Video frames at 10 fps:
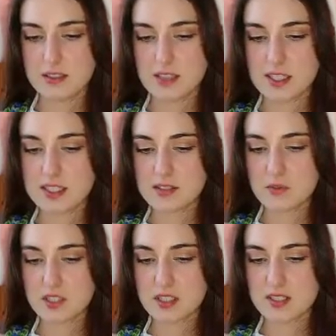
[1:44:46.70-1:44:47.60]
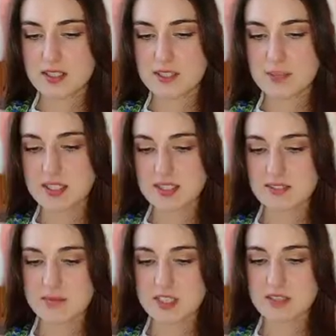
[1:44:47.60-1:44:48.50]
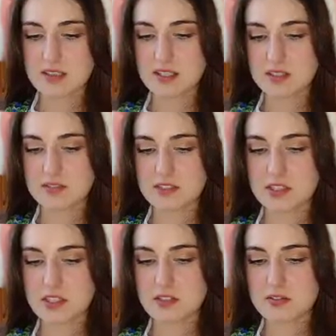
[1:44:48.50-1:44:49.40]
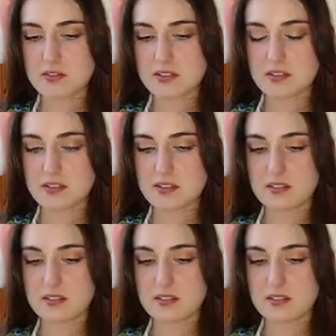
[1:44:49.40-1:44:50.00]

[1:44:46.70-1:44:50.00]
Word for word: They didn't want to stigmatize mental health issues.